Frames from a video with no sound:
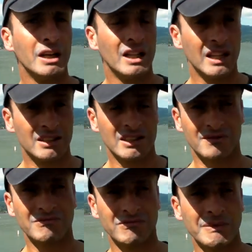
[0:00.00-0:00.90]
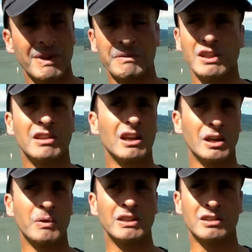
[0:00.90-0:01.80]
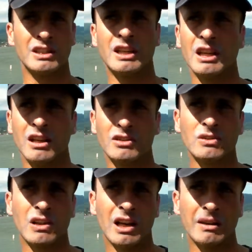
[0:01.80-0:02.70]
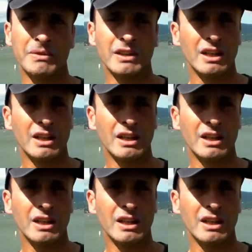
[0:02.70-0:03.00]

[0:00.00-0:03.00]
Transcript: let's remember the thing only weighs 30 kilos all up,